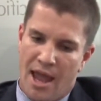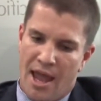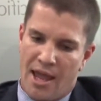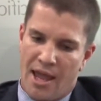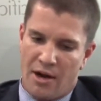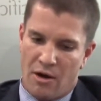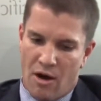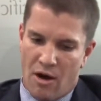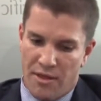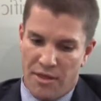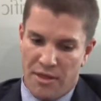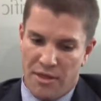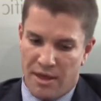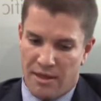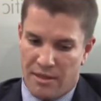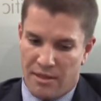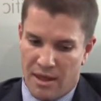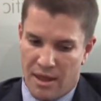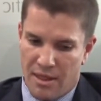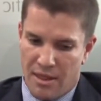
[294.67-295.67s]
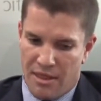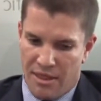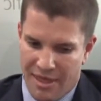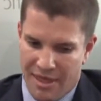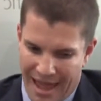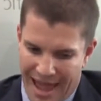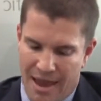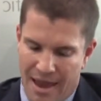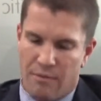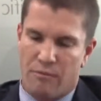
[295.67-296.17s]
And I think that
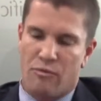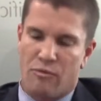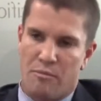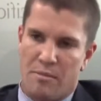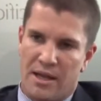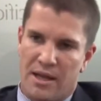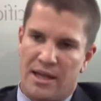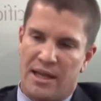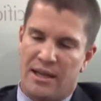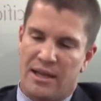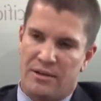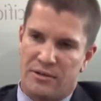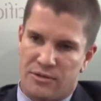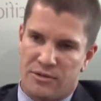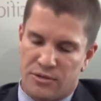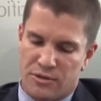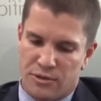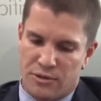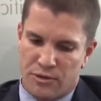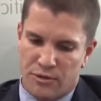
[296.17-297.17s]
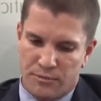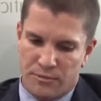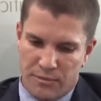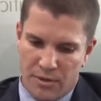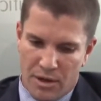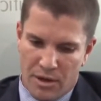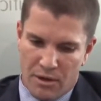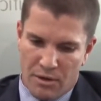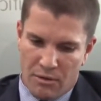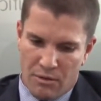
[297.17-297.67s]
that will begin to
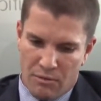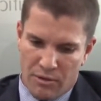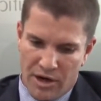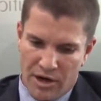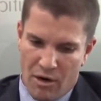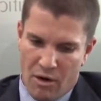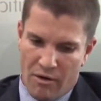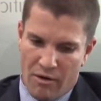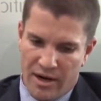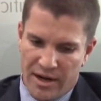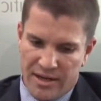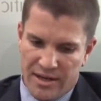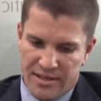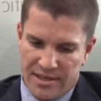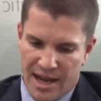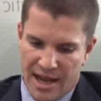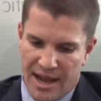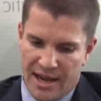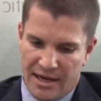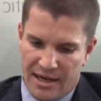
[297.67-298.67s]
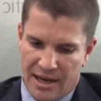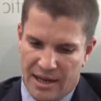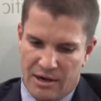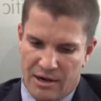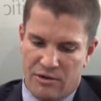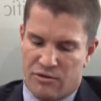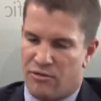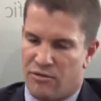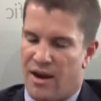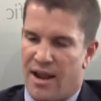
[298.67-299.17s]
reorientate
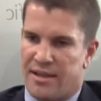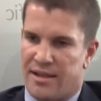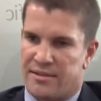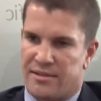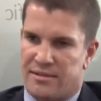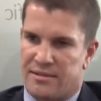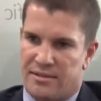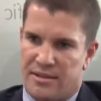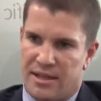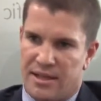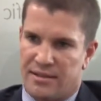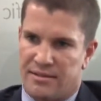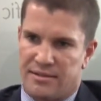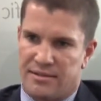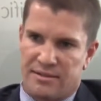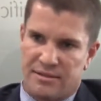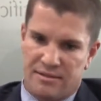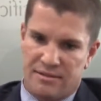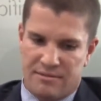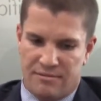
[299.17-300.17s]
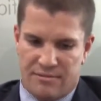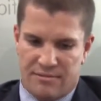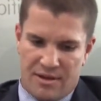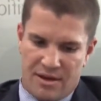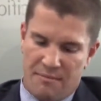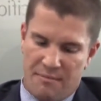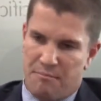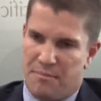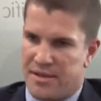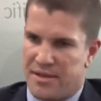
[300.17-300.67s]
and address this
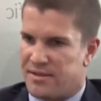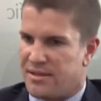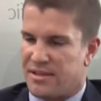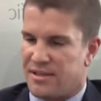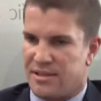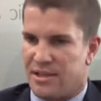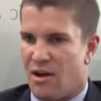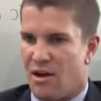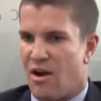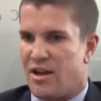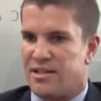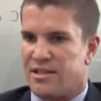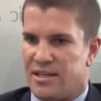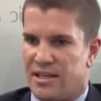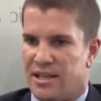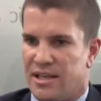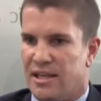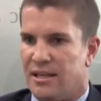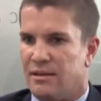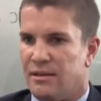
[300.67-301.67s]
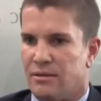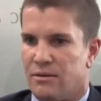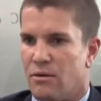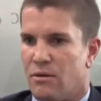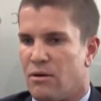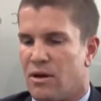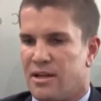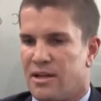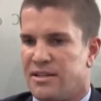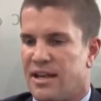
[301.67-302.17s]
kind of business and IT
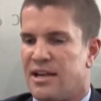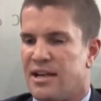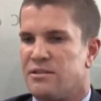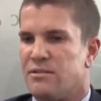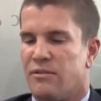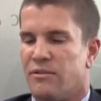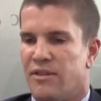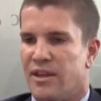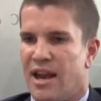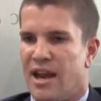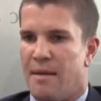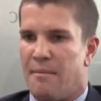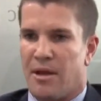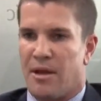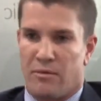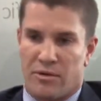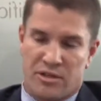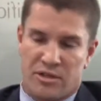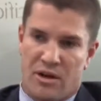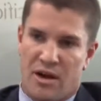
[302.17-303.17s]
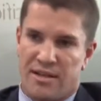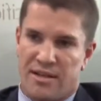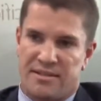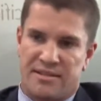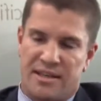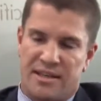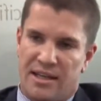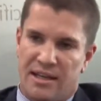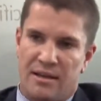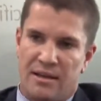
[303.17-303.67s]
organisational dynamic, which I
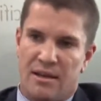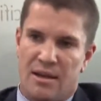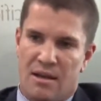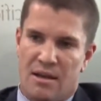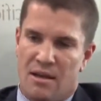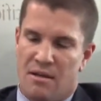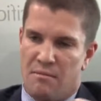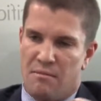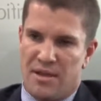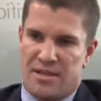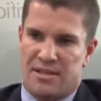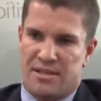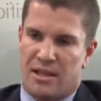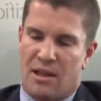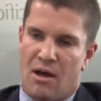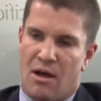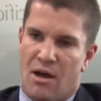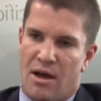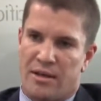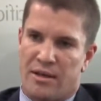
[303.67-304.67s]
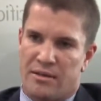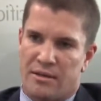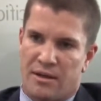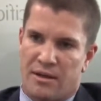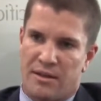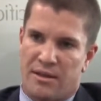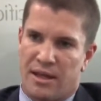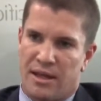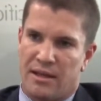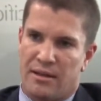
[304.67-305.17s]
see misaligned.
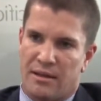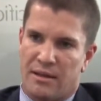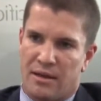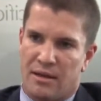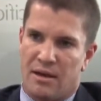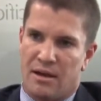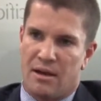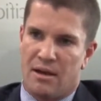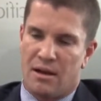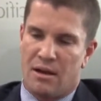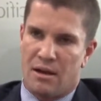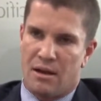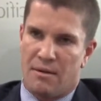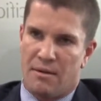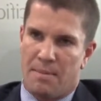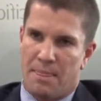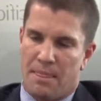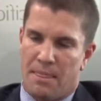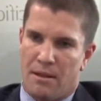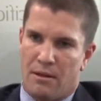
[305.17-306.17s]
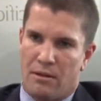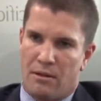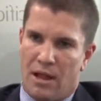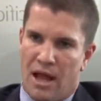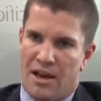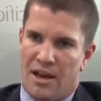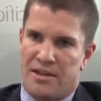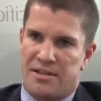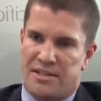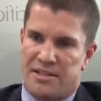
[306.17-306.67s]
I think that
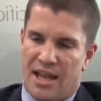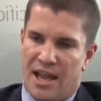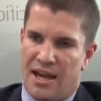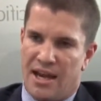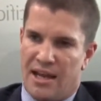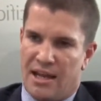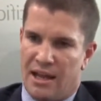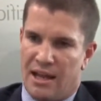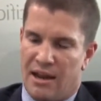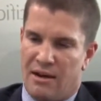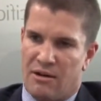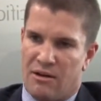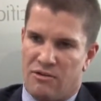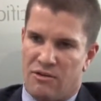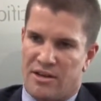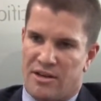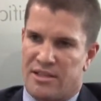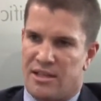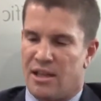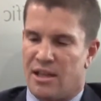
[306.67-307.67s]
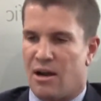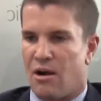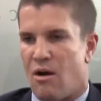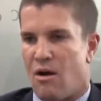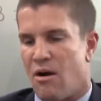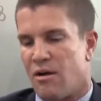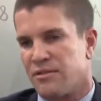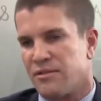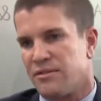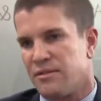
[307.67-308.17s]
understanding and addressing the
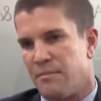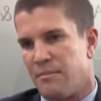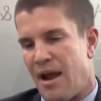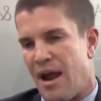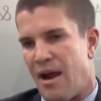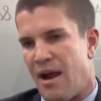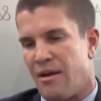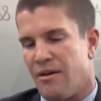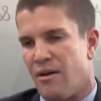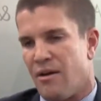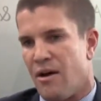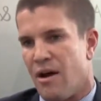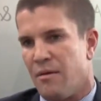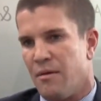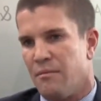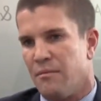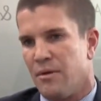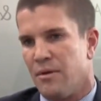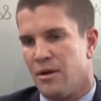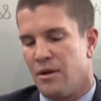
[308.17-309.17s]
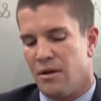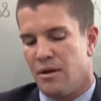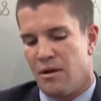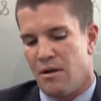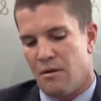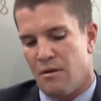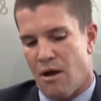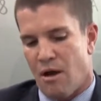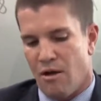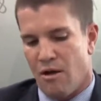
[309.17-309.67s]
cost paradigm
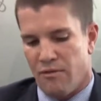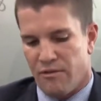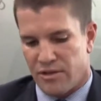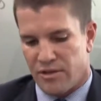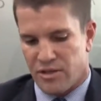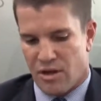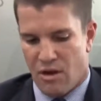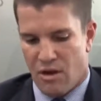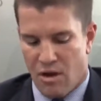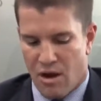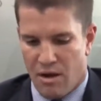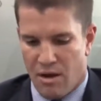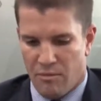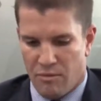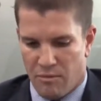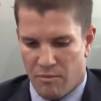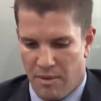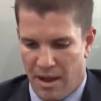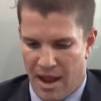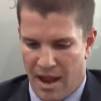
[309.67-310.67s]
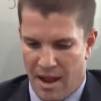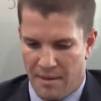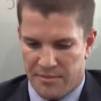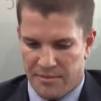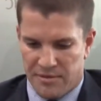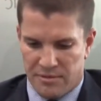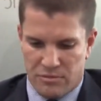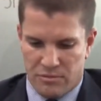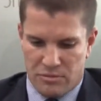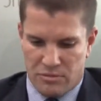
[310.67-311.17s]
over time will
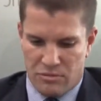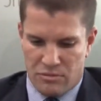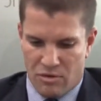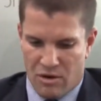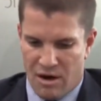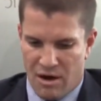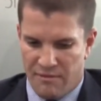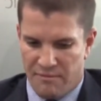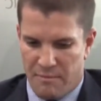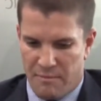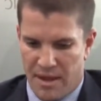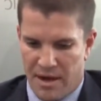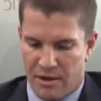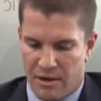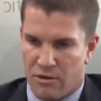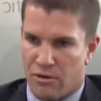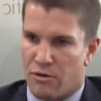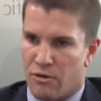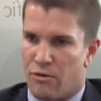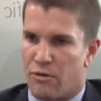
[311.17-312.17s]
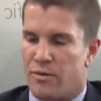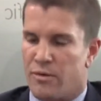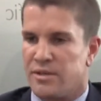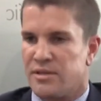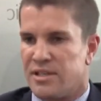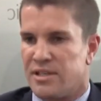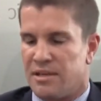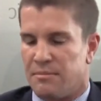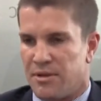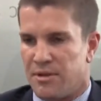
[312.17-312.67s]
perhaps drive better
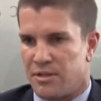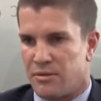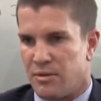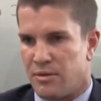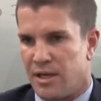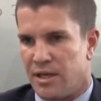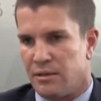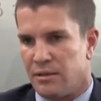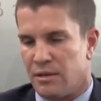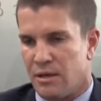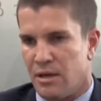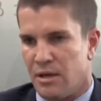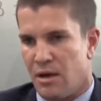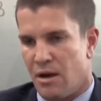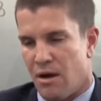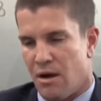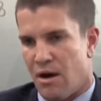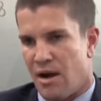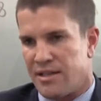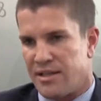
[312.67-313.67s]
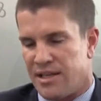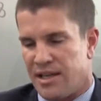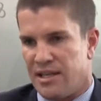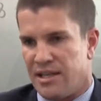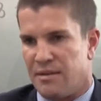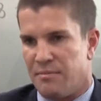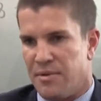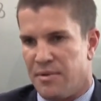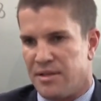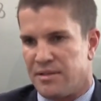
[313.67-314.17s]
congruency between IT
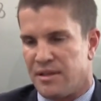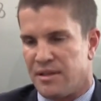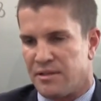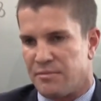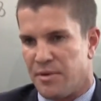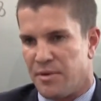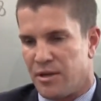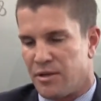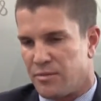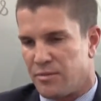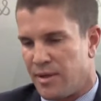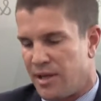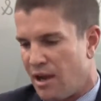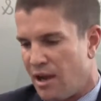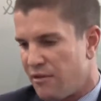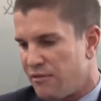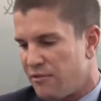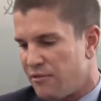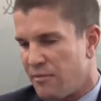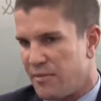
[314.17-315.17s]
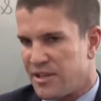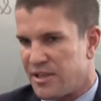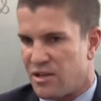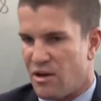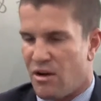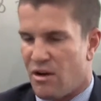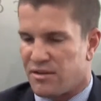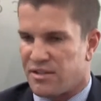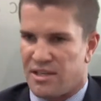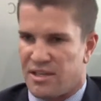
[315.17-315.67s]
and the business because we go from this
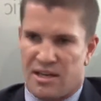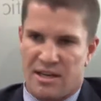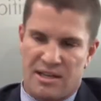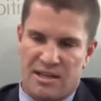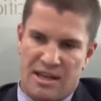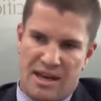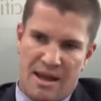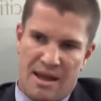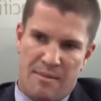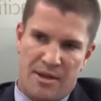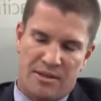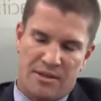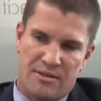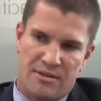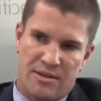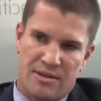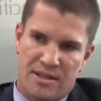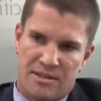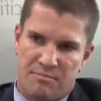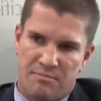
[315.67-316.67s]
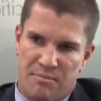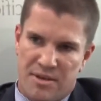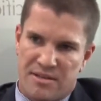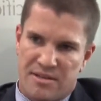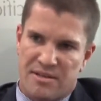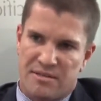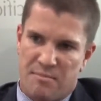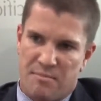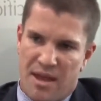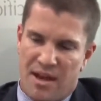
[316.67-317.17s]
cost centered dynamic to this
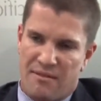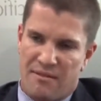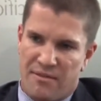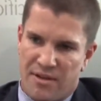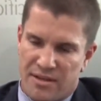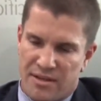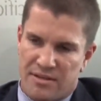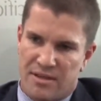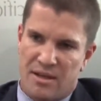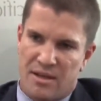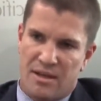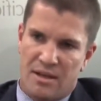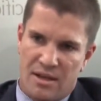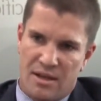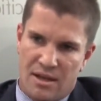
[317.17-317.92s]
business benefits